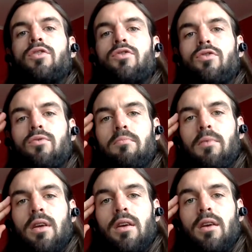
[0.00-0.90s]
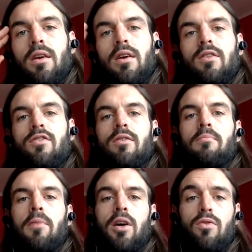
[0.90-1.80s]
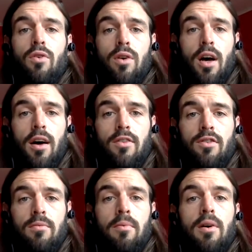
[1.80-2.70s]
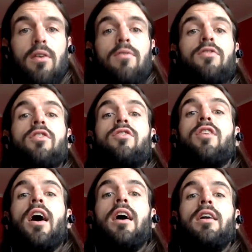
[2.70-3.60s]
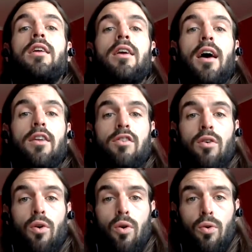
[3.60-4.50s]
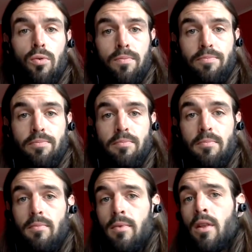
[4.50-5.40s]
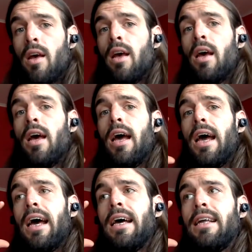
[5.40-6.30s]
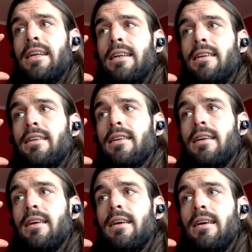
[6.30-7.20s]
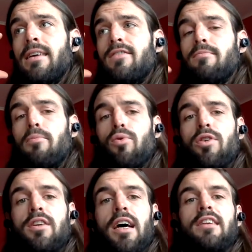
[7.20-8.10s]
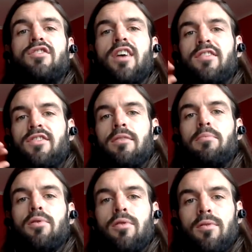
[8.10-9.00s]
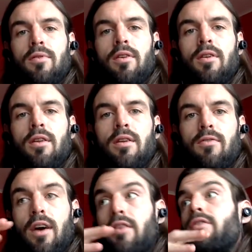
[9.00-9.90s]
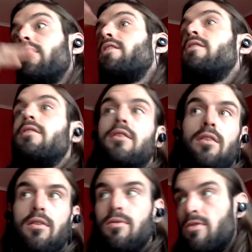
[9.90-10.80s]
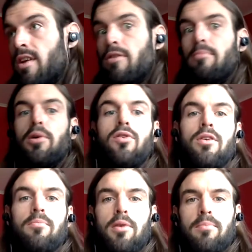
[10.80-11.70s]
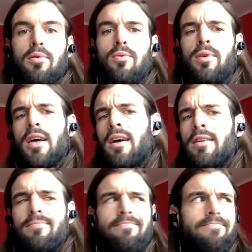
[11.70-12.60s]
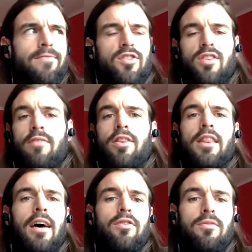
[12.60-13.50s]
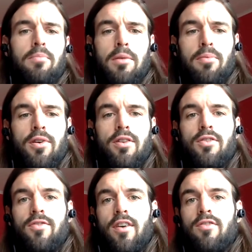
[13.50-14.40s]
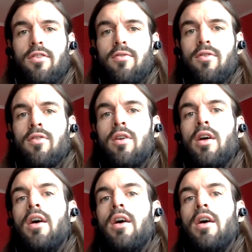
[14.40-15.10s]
to me, it's a microcosm of society as a whole. And it's more digestible rather than, you know, 7 billion people. We got 7,000 people at this festival